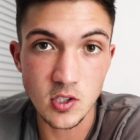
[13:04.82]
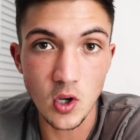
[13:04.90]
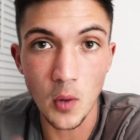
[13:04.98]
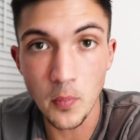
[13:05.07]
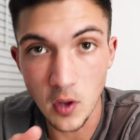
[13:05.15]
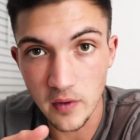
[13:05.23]
a
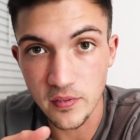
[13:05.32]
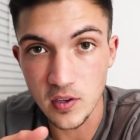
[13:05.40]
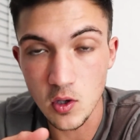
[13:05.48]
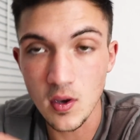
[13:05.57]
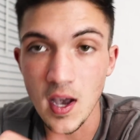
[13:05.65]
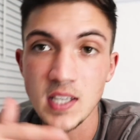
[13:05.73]
little plug for
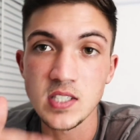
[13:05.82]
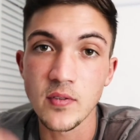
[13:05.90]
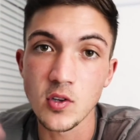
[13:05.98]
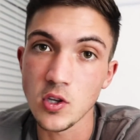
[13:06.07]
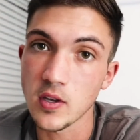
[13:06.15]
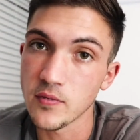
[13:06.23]
you guys if
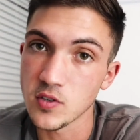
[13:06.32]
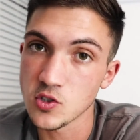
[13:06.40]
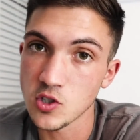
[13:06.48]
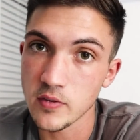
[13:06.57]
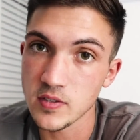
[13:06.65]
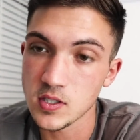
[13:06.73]
you're looking for
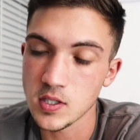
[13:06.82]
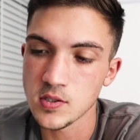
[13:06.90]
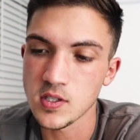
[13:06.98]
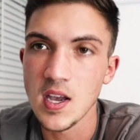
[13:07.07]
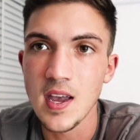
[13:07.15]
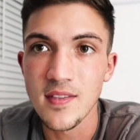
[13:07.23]

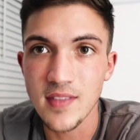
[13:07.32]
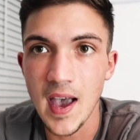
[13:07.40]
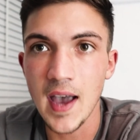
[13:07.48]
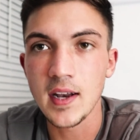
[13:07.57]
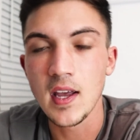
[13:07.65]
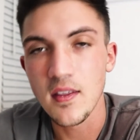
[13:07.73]
services
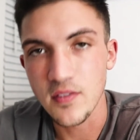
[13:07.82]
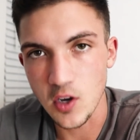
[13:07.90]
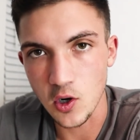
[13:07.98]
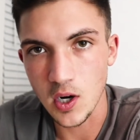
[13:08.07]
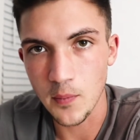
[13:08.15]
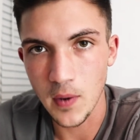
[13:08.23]
that
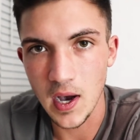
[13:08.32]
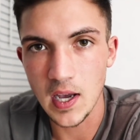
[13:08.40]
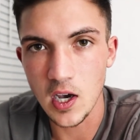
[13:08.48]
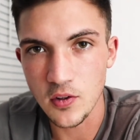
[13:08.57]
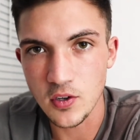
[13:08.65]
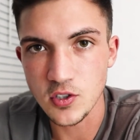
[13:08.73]
they're going to buy
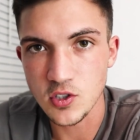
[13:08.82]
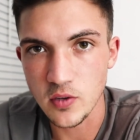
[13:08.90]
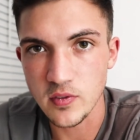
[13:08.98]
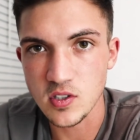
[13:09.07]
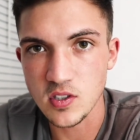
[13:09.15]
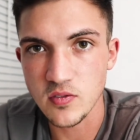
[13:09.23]
other
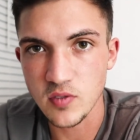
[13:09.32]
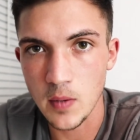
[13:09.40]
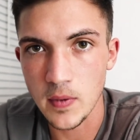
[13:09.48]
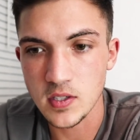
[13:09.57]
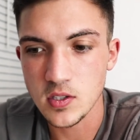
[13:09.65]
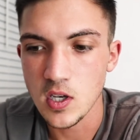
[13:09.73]
services from
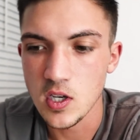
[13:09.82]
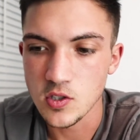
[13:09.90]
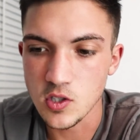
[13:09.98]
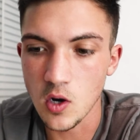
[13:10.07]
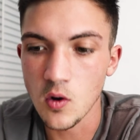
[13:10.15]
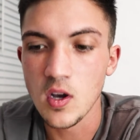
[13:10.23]
us.
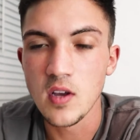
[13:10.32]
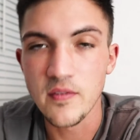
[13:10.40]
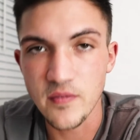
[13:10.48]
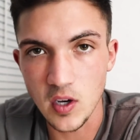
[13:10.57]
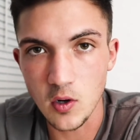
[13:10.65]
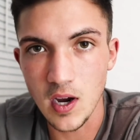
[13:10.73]
So
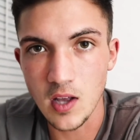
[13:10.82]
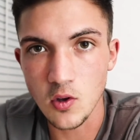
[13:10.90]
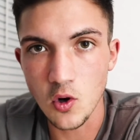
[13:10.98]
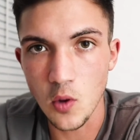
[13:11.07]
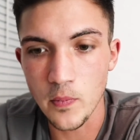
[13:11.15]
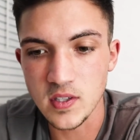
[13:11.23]
figure out
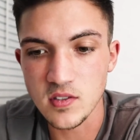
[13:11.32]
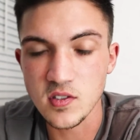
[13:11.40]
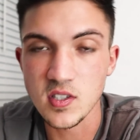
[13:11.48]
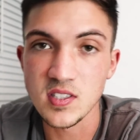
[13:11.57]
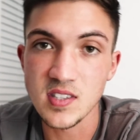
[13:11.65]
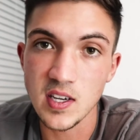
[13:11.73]
local
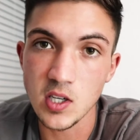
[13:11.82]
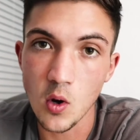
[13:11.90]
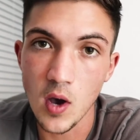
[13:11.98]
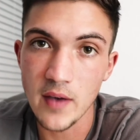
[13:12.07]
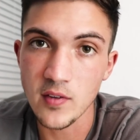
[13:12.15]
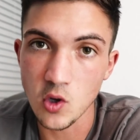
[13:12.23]
businesses that
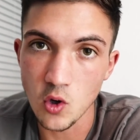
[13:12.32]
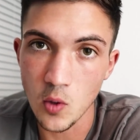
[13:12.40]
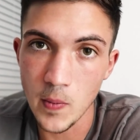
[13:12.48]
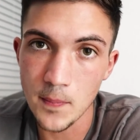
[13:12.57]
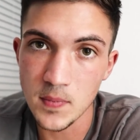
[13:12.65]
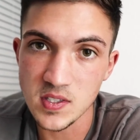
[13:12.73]
don't have a Google
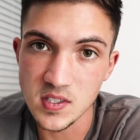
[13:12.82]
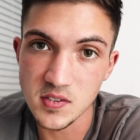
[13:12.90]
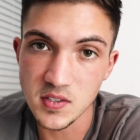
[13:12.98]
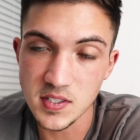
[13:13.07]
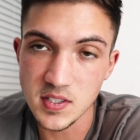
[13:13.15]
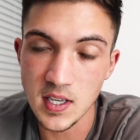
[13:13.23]
My
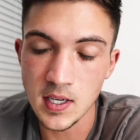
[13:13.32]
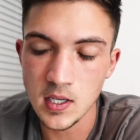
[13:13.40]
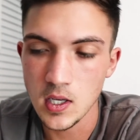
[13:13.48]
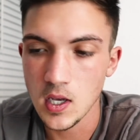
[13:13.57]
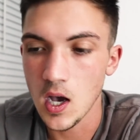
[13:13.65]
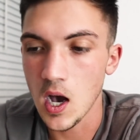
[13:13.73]
Business listing,
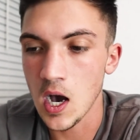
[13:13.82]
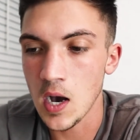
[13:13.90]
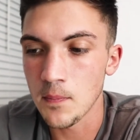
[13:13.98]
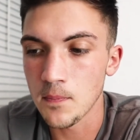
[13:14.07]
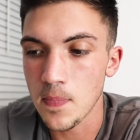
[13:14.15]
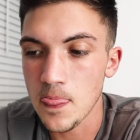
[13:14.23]

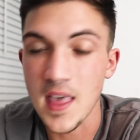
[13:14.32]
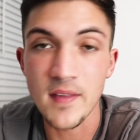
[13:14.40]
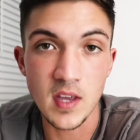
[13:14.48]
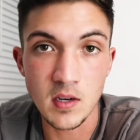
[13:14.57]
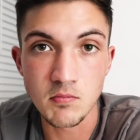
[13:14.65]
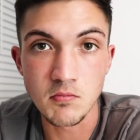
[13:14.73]
and
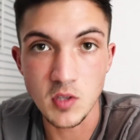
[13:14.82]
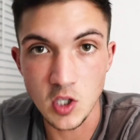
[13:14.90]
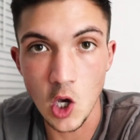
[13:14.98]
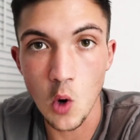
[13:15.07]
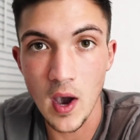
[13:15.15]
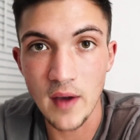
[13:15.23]
then
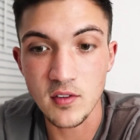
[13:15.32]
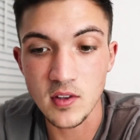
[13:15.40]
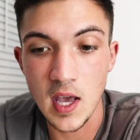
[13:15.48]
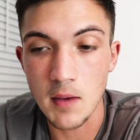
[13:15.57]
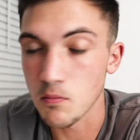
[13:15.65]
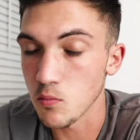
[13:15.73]
go after
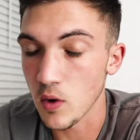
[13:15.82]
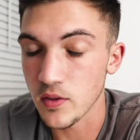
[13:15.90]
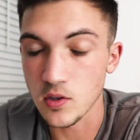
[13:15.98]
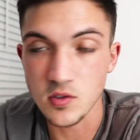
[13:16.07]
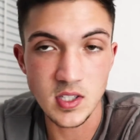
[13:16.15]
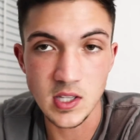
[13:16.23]
them, whether
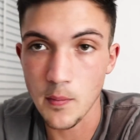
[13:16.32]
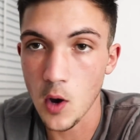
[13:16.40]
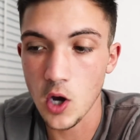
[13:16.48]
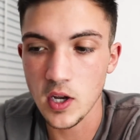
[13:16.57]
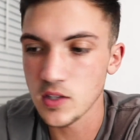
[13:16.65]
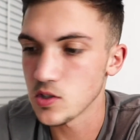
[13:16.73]
you send them
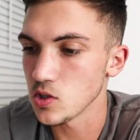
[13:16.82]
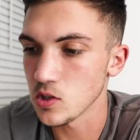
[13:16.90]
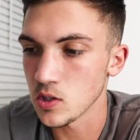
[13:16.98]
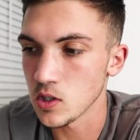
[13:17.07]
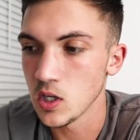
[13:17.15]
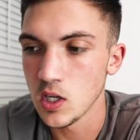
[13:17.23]
audits
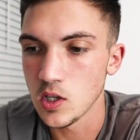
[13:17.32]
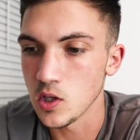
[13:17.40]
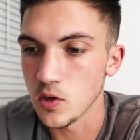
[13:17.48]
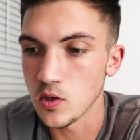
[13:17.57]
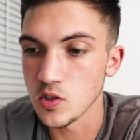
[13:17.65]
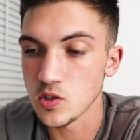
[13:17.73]
or
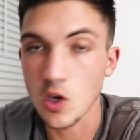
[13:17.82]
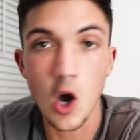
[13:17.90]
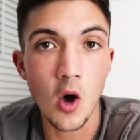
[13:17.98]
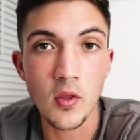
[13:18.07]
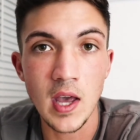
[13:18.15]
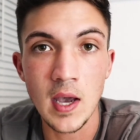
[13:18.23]
you just
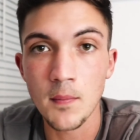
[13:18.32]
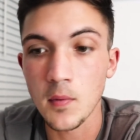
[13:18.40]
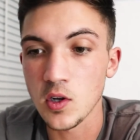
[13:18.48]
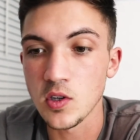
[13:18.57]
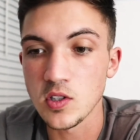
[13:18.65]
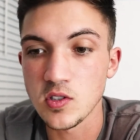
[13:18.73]
call them
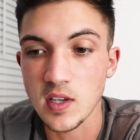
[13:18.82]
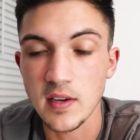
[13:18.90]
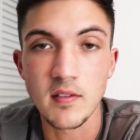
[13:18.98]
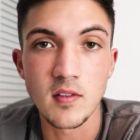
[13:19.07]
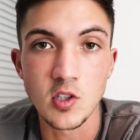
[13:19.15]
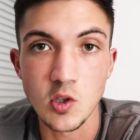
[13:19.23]
or you just
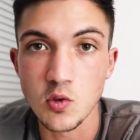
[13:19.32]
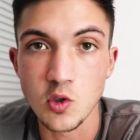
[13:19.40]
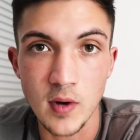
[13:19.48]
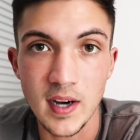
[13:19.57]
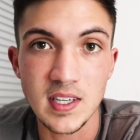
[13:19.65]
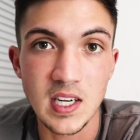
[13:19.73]
do
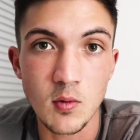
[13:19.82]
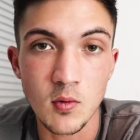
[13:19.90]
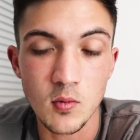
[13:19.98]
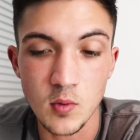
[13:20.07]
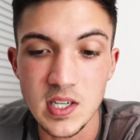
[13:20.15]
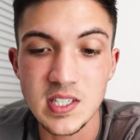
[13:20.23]
direct
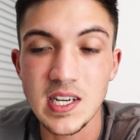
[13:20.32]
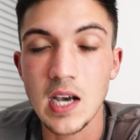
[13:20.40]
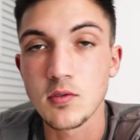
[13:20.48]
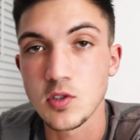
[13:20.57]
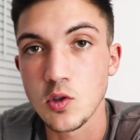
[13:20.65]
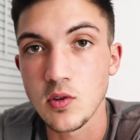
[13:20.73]
reach
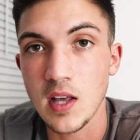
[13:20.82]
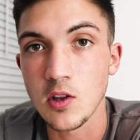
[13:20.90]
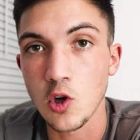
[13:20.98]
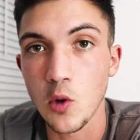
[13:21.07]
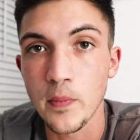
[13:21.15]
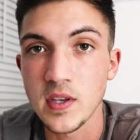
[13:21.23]
out to that
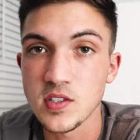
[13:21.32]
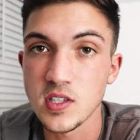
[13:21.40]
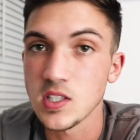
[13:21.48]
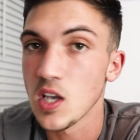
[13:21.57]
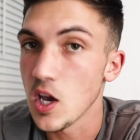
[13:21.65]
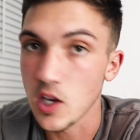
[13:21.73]
local
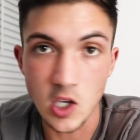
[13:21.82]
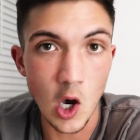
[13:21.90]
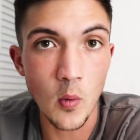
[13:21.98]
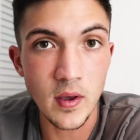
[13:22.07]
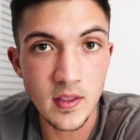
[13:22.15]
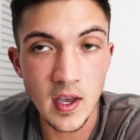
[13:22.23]
business,
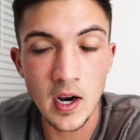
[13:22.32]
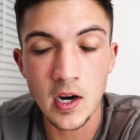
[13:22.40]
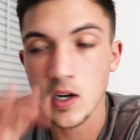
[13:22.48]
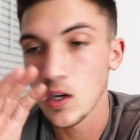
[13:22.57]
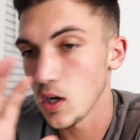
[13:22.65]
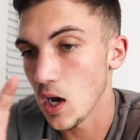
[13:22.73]
go in
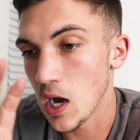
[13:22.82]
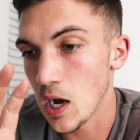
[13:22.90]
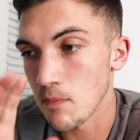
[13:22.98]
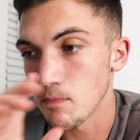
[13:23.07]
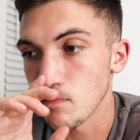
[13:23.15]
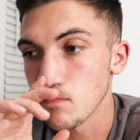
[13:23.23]
there,
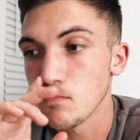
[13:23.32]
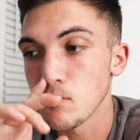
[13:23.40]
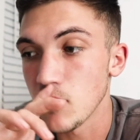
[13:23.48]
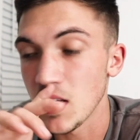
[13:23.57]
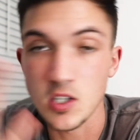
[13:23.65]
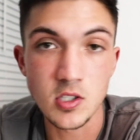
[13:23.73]
and
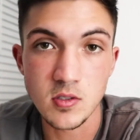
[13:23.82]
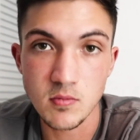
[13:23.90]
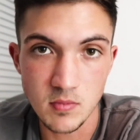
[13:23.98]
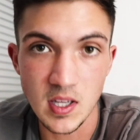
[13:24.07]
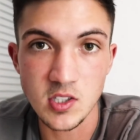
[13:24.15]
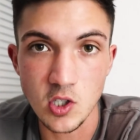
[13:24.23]

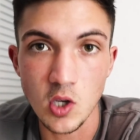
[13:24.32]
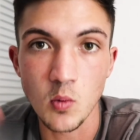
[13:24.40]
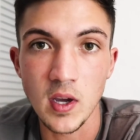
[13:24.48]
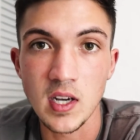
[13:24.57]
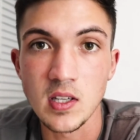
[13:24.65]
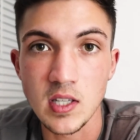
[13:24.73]
that's a good
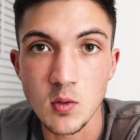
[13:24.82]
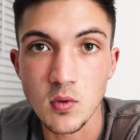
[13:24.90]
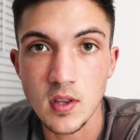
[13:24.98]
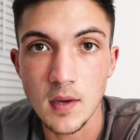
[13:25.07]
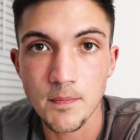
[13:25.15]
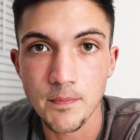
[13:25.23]
way to lead
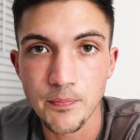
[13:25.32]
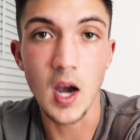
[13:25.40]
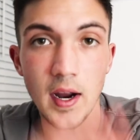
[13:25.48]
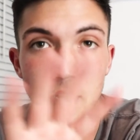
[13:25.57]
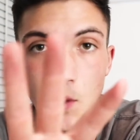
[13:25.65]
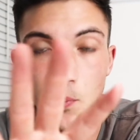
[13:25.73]
with it. All
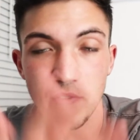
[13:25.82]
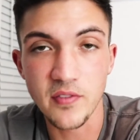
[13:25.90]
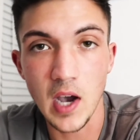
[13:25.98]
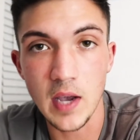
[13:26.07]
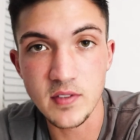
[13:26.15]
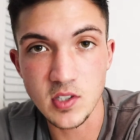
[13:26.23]
right, number
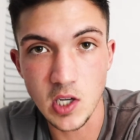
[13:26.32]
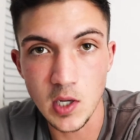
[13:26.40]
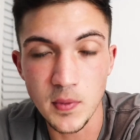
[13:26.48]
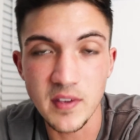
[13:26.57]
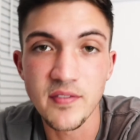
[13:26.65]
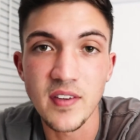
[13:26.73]
5 is going to
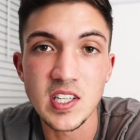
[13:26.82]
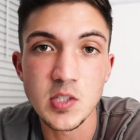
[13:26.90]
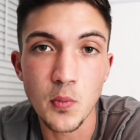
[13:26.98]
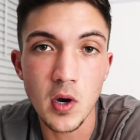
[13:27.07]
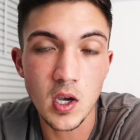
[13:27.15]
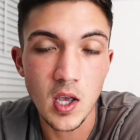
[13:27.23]
be
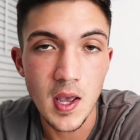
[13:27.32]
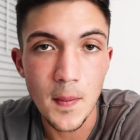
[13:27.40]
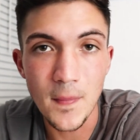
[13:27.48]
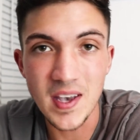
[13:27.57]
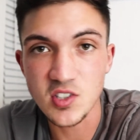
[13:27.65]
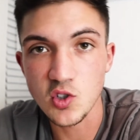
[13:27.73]
Facebook
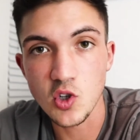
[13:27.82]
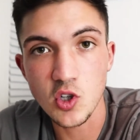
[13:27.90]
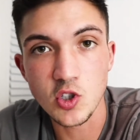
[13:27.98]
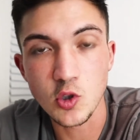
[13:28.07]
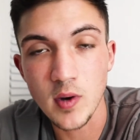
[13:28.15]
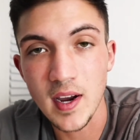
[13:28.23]
Messenger
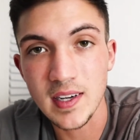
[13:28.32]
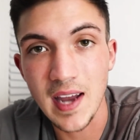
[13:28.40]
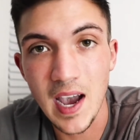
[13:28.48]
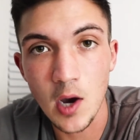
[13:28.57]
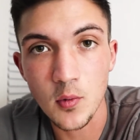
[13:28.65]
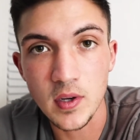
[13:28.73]
direct
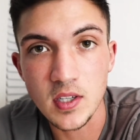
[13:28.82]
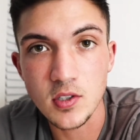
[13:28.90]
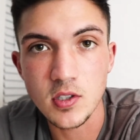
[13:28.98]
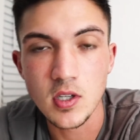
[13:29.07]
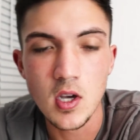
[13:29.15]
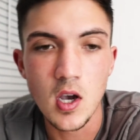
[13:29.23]

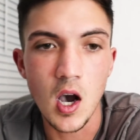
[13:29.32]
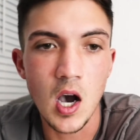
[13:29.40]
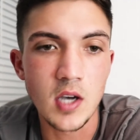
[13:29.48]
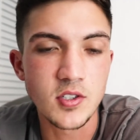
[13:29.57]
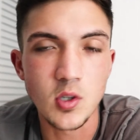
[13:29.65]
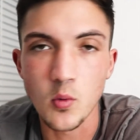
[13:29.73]
outreach.
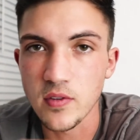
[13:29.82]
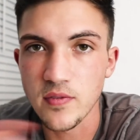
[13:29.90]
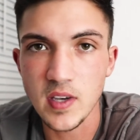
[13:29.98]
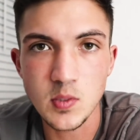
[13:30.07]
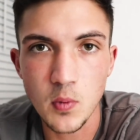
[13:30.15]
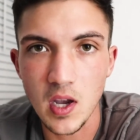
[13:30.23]
So with
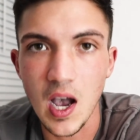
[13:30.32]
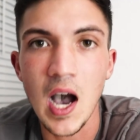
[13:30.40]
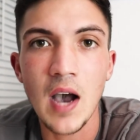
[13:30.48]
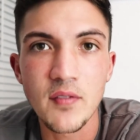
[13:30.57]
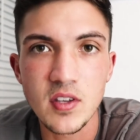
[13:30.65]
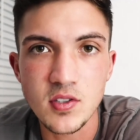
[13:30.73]
Facebook,
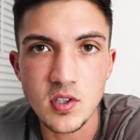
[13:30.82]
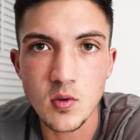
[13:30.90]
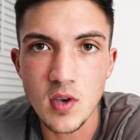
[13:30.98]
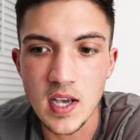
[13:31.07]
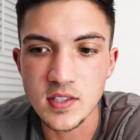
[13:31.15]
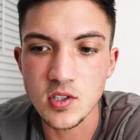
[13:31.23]
obviously you
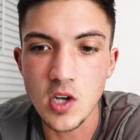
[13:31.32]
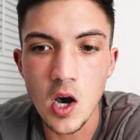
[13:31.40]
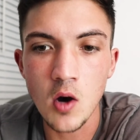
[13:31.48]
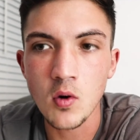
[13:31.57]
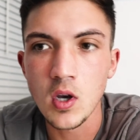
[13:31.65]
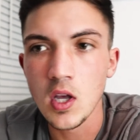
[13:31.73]
guys
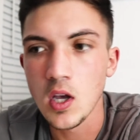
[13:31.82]
know,